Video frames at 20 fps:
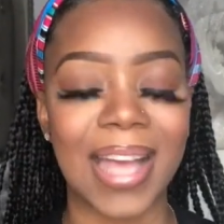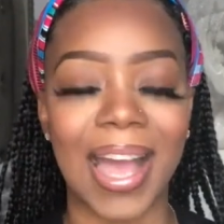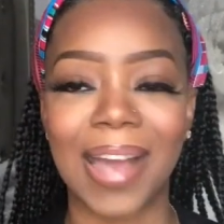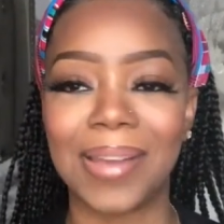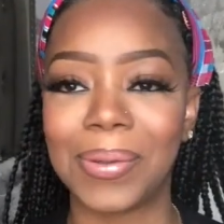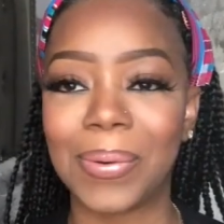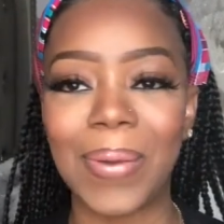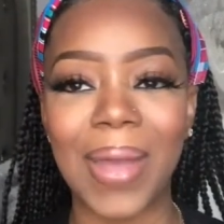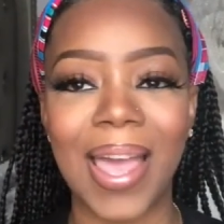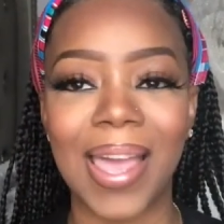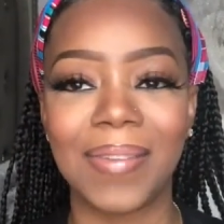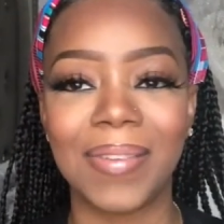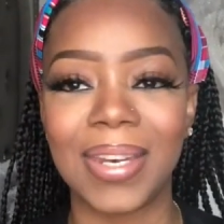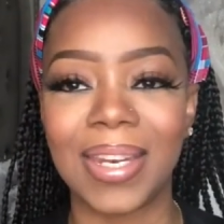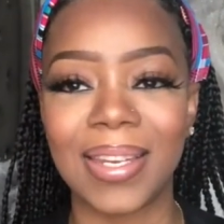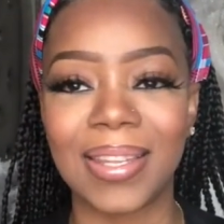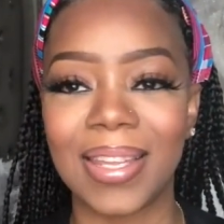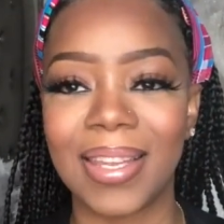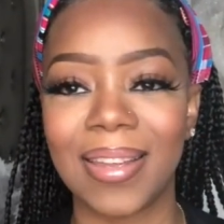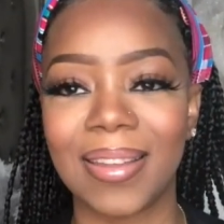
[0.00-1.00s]
I don't have
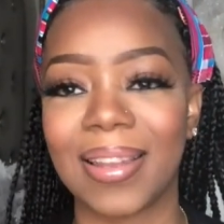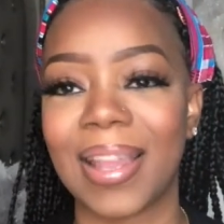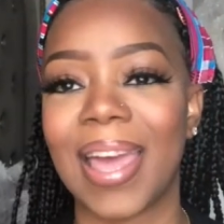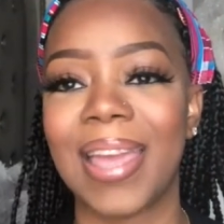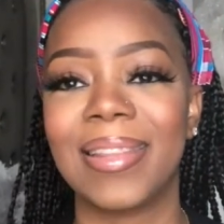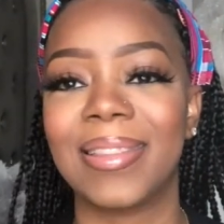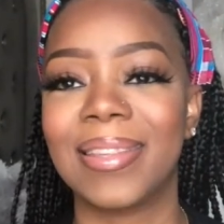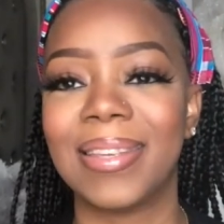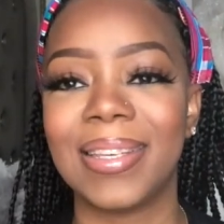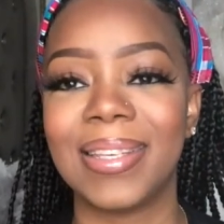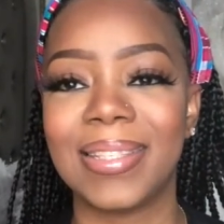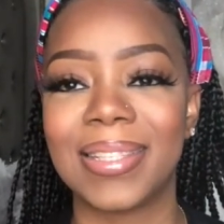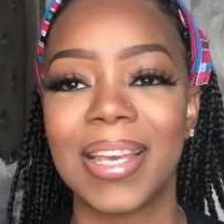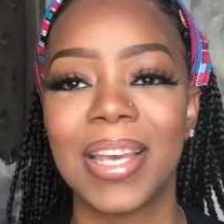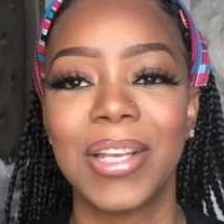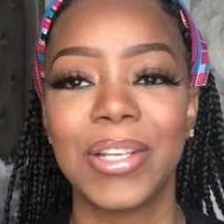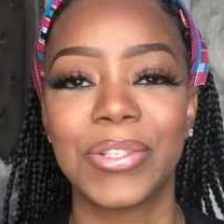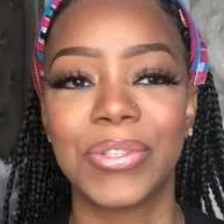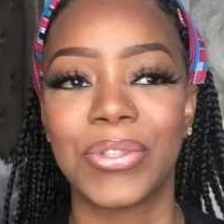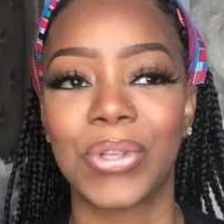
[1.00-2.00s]
anything like this,
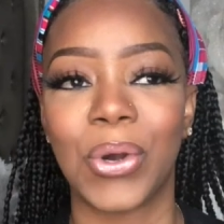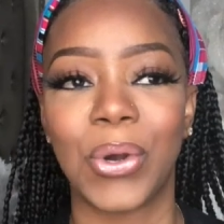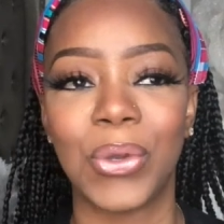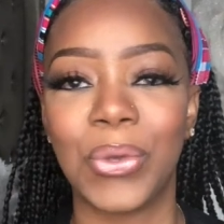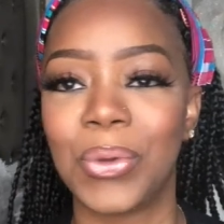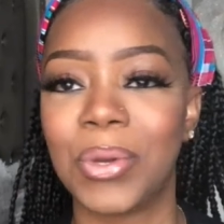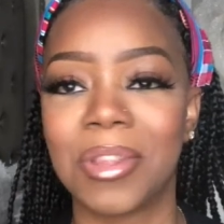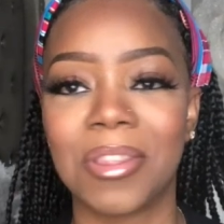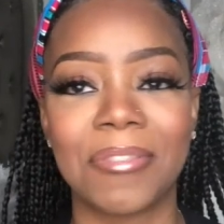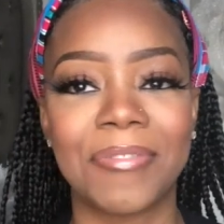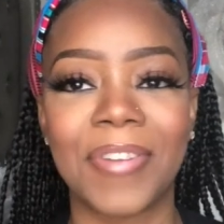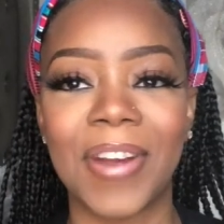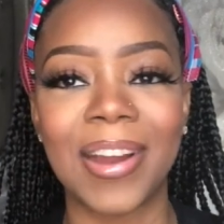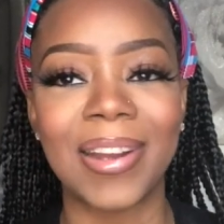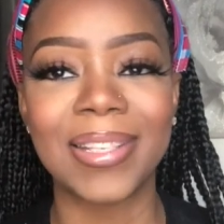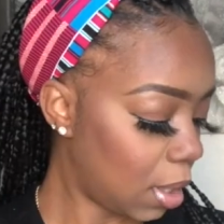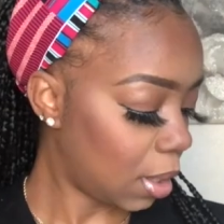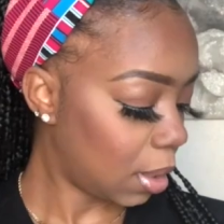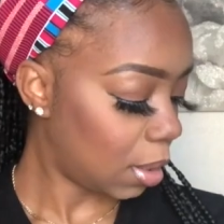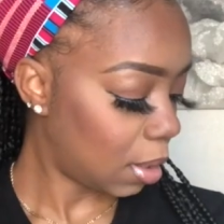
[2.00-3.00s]
so you are the
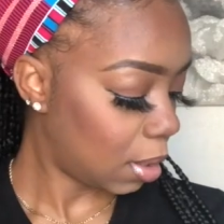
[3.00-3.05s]
first.